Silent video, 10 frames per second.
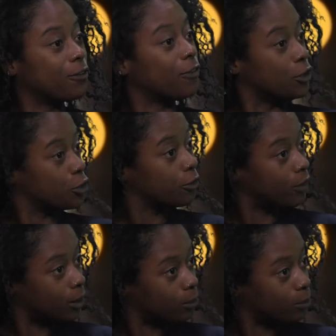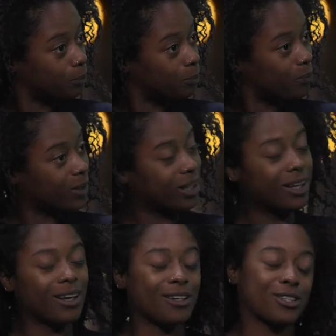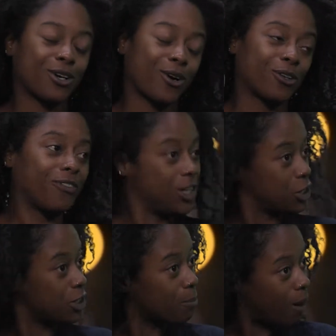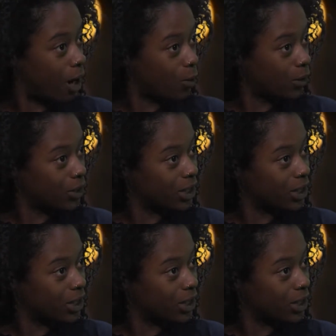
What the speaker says: a feature film, and it's called Visions Empowered.